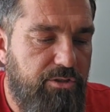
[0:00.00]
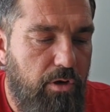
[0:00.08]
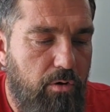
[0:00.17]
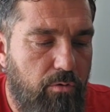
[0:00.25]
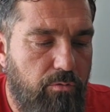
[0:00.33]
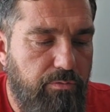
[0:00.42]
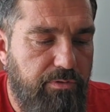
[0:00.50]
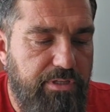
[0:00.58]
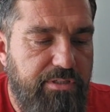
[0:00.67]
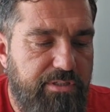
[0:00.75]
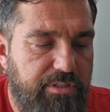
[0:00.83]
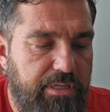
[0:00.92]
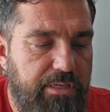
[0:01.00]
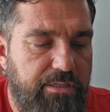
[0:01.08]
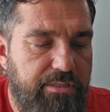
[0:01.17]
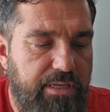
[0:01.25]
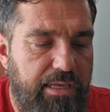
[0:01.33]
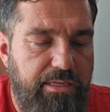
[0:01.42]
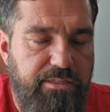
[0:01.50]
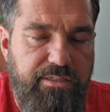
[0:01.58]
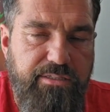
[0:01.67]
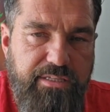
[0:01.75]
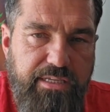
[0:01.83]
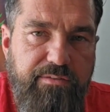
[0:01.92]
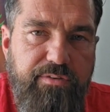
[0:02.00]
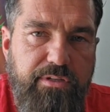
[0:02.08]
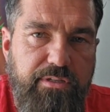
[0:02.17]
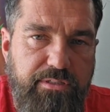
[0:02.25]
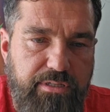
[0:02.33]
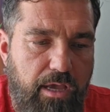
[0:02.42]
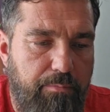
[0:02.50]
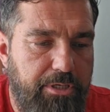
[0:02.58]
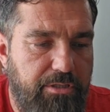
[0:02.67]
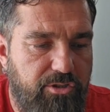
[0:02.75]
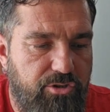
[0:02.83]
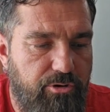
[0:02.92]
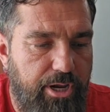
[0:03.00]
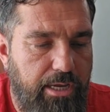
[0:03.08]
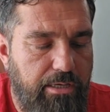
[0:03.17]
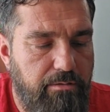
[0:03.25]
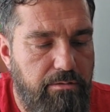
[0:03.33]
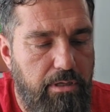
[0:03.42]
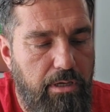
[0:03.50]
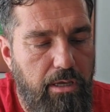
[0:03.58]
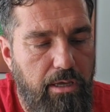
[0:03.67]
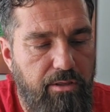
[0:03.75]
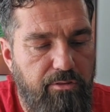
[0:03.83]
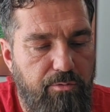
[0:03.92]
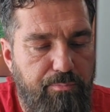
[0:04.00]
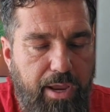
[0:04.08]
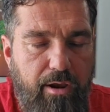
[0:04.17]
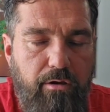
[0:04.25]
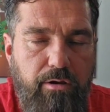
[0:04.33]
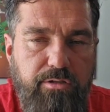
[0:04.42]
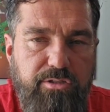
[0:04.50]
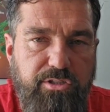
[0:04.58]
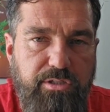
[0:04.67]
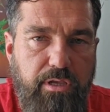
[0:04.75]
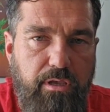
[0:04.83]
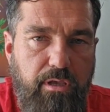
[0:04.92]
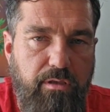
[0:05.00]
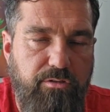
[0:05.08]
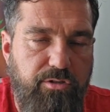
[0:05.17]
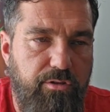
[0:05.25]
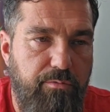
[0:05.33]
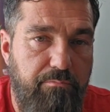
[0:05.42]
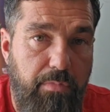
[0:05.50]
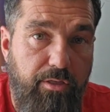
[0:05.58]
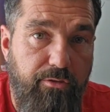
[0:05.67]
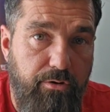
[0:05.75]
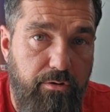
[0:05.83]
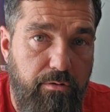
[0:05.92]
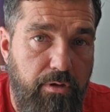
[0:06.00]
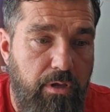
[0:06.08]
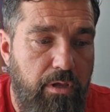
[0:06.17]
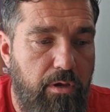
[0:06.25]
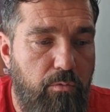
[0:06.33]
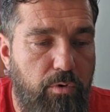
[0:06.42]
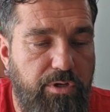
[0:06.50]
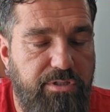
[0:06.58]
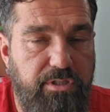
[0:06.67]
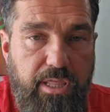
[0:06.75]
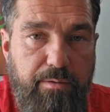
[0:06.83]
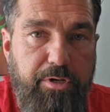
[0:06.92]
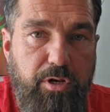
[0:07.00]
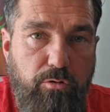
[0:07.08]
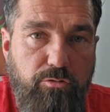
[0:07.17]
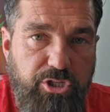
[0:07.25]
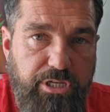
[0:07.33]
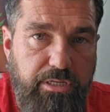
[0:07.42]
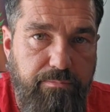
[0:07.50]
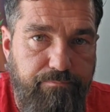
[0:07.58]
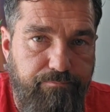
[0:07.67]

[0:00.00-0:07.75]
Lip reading: So this is a sativa dominant strain. The parents, so the mother was Lemon OG,